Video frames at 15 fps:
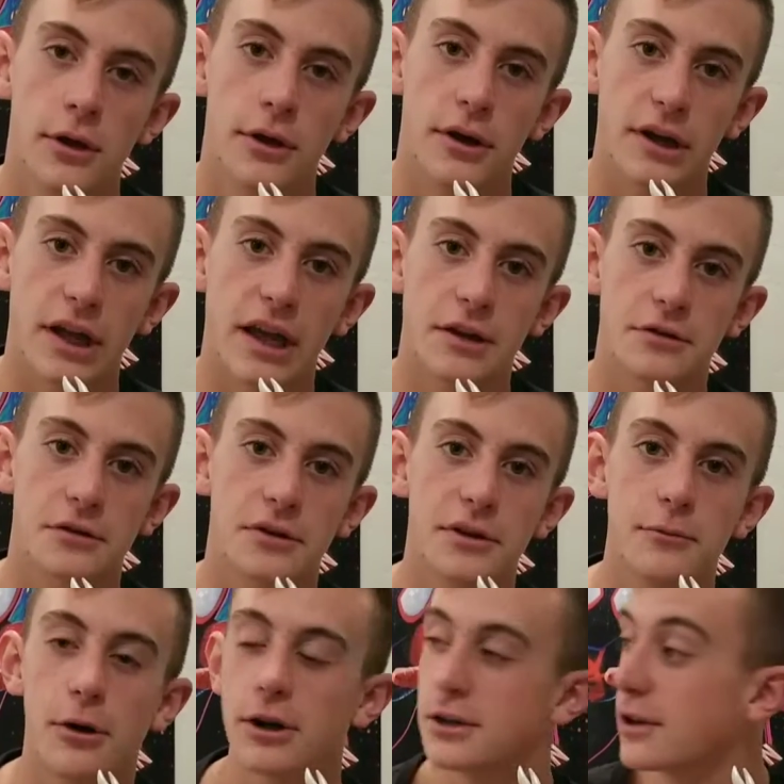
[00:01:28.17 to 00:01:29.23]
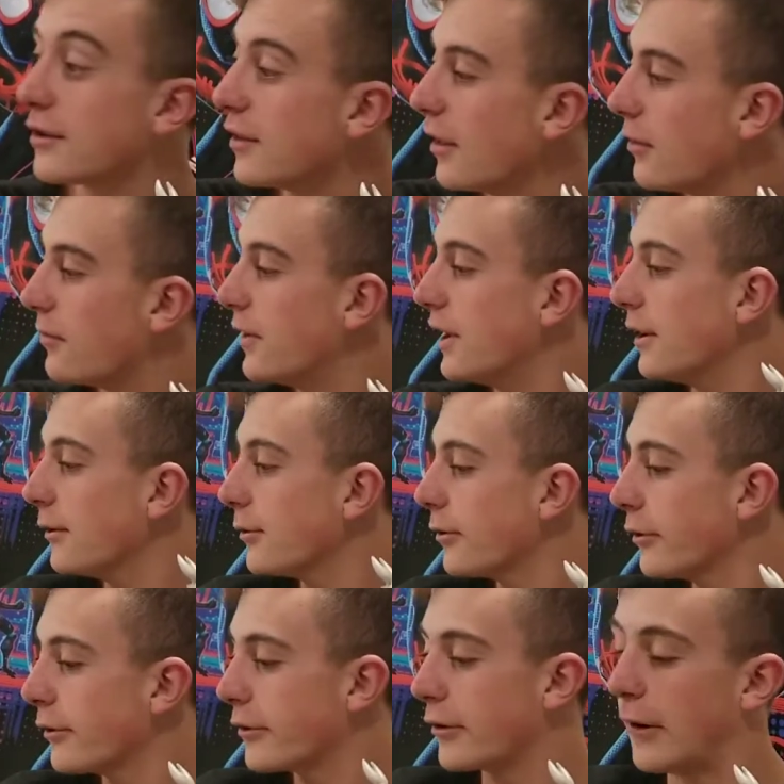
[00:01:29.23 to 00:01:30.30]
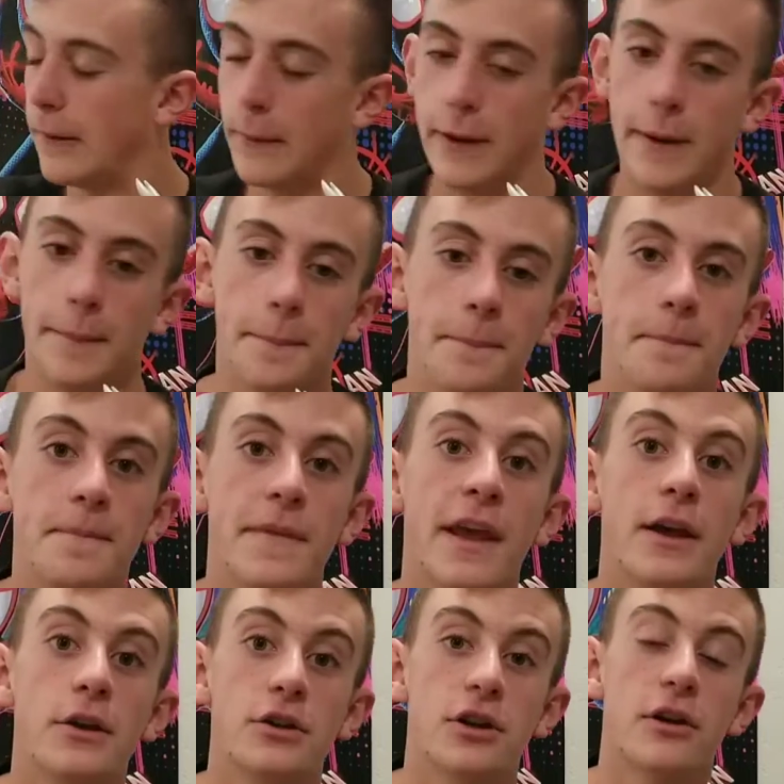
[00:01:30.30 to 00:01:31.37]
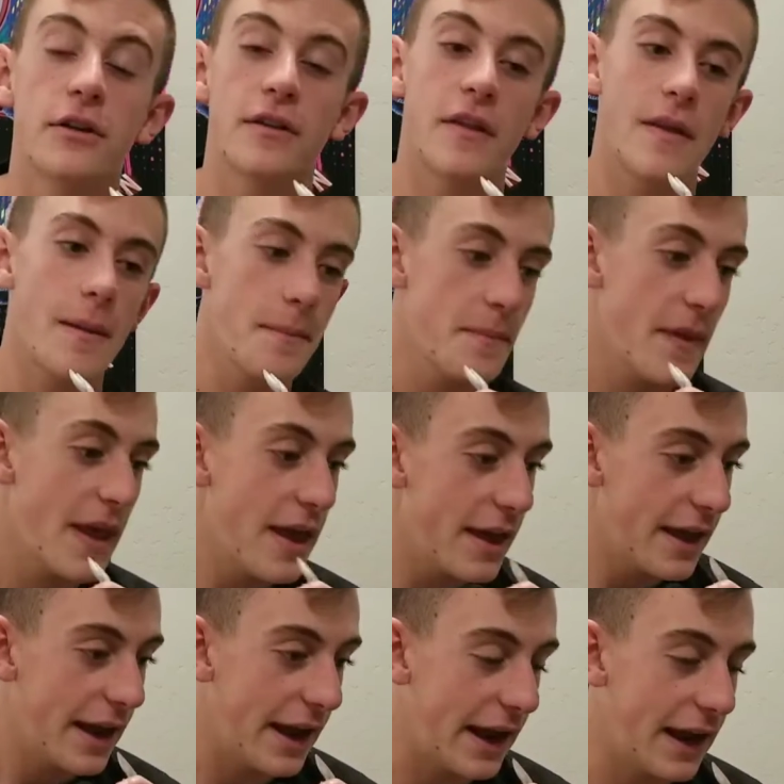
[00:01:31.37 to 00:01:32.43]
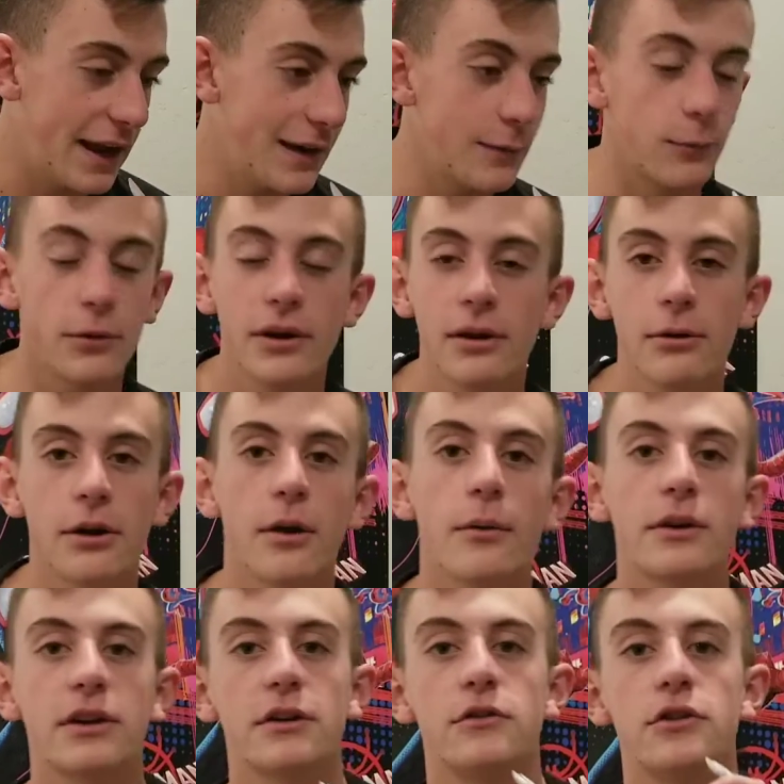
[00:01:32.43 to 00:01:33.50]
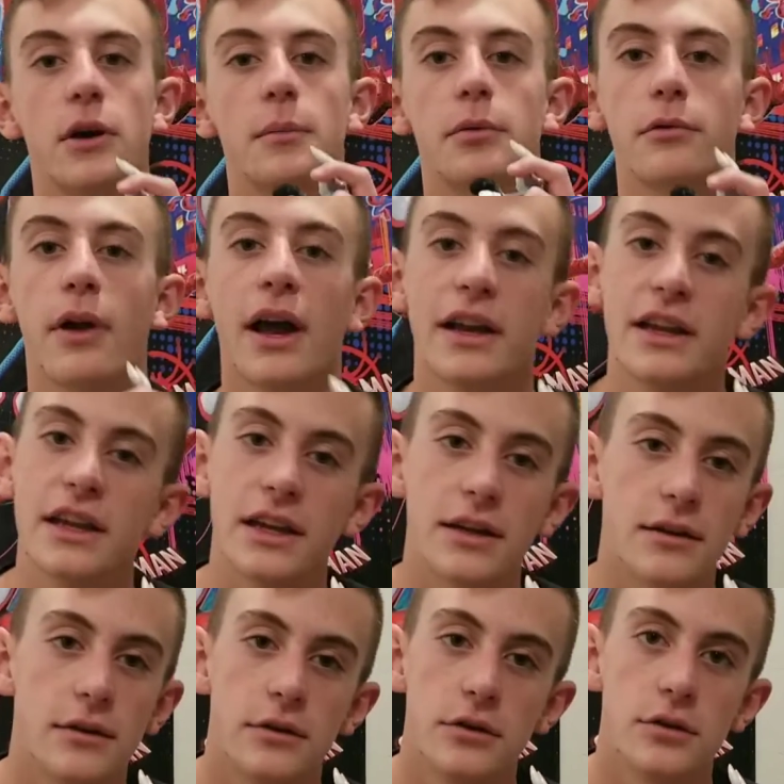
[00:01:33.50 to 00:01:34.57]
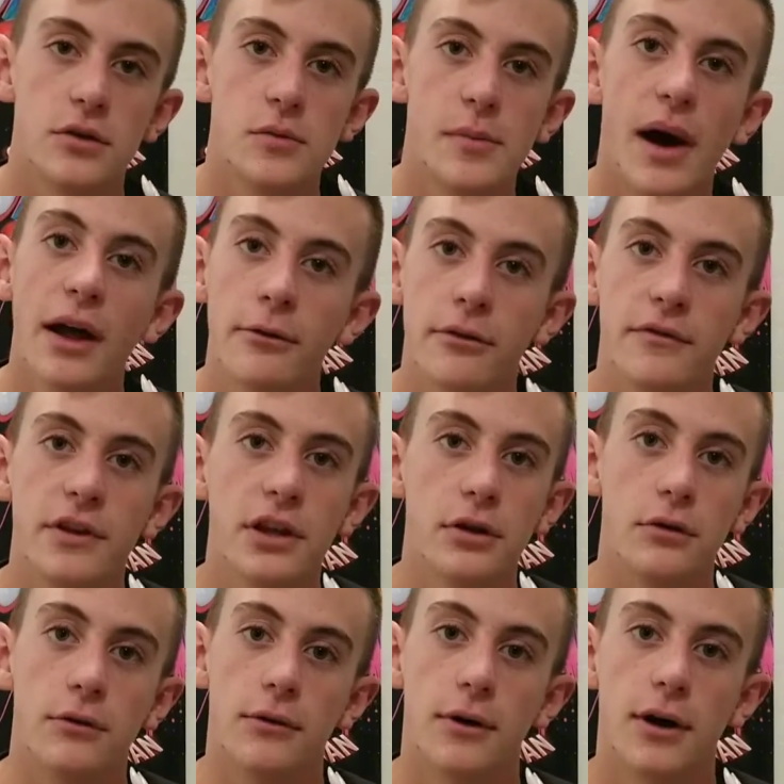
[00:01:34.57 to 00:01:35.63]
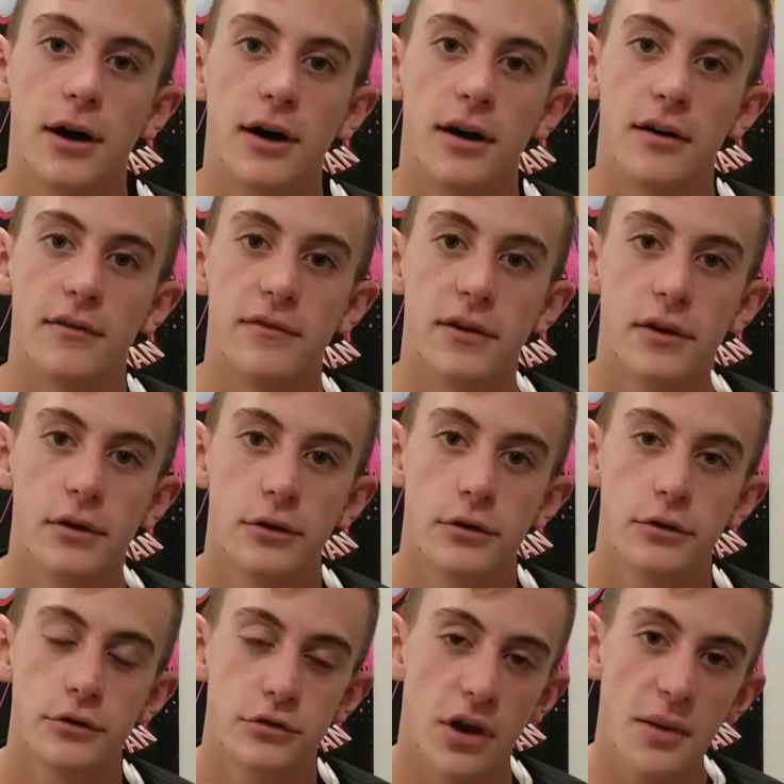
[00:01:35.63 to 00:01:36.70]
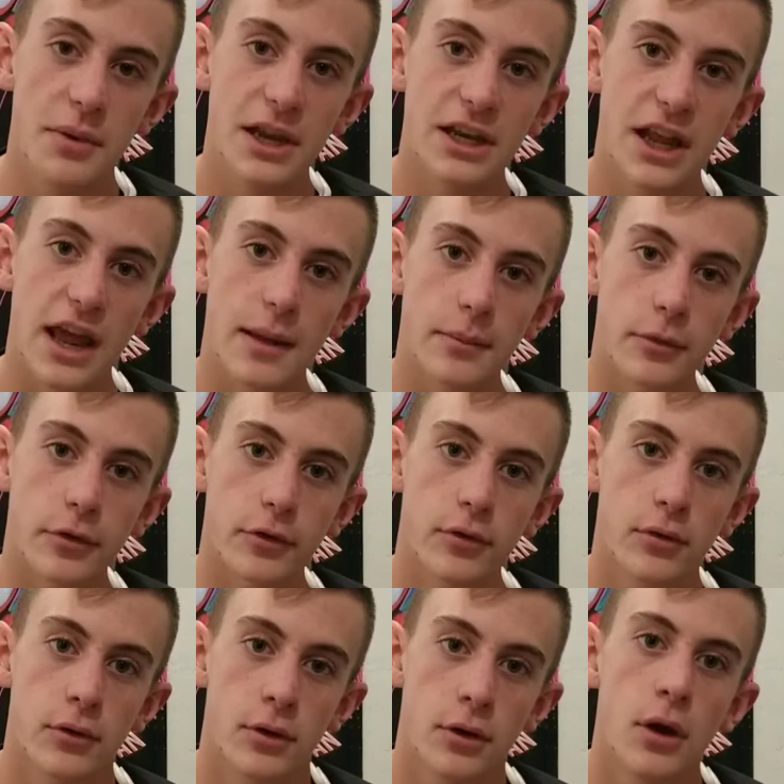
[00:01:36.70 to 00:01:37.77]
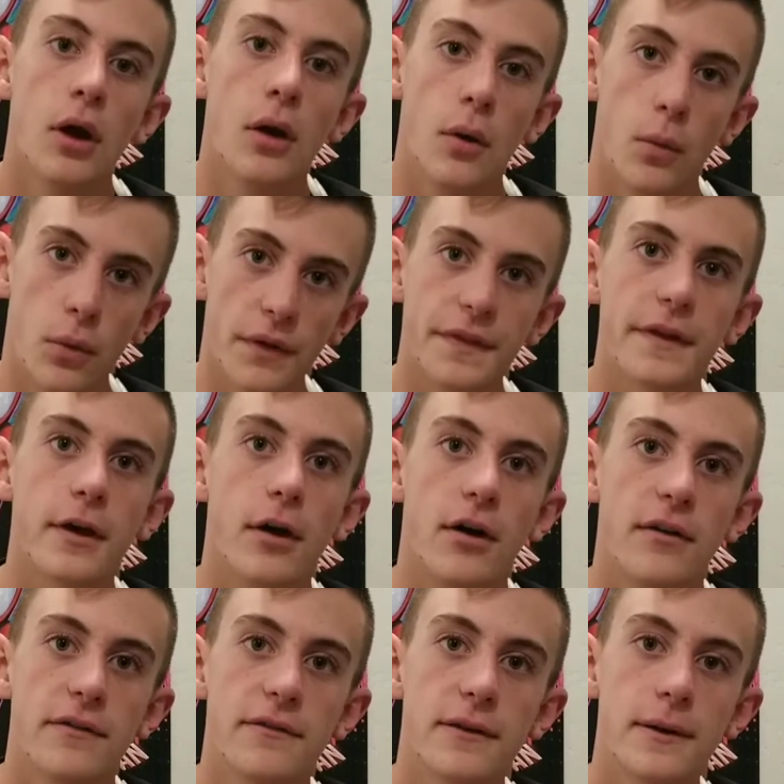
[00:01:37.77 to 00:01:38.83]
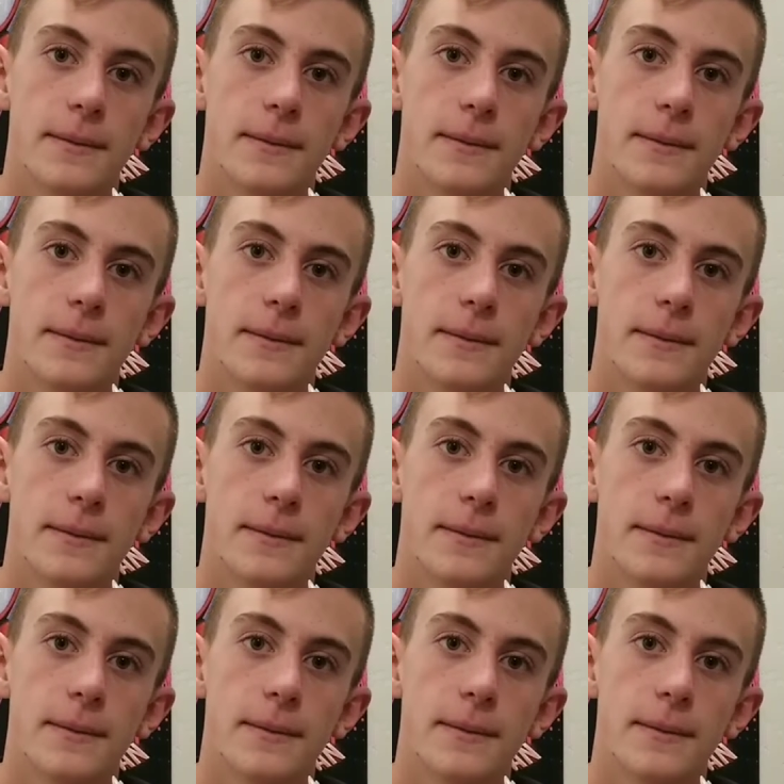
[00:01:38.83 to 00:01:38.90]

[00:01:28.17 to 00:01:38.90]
occasionally watches these videos, so shout out to them. And we are going to jump right in to my review of Triband Games What the Golf.